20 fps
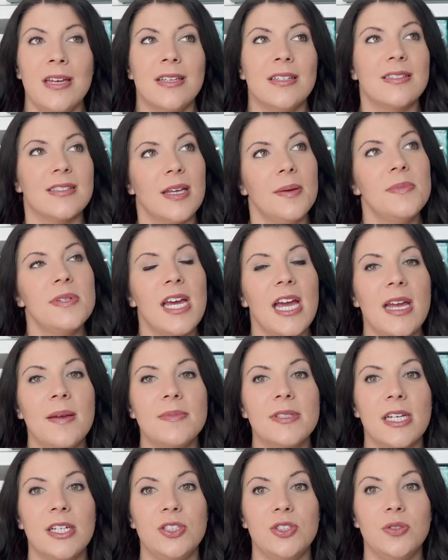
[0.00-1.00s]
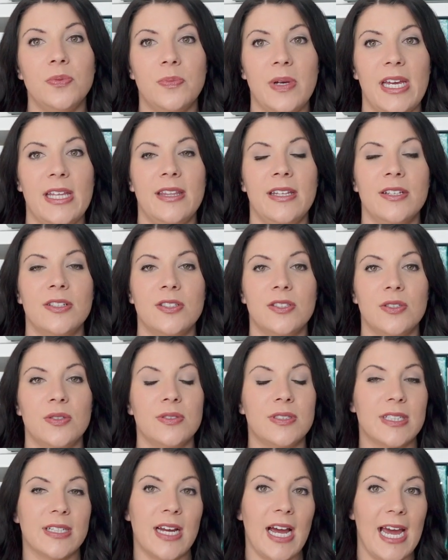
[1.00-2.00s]
Sometimes I do bathing
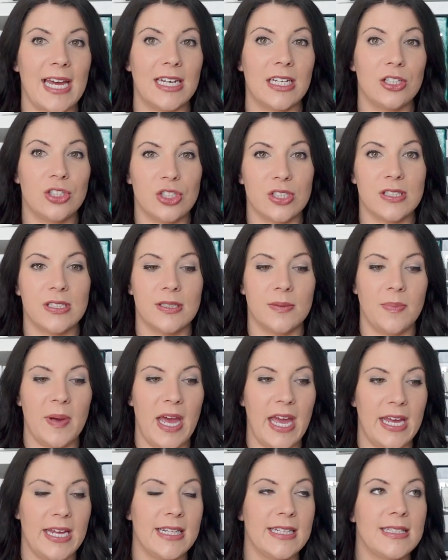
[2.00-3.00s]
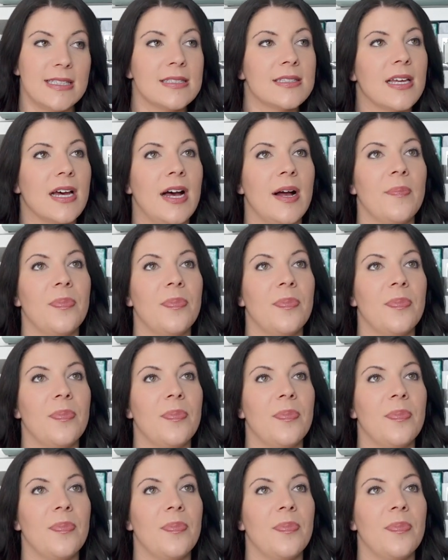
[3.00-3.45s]
suits. It kind of just depends.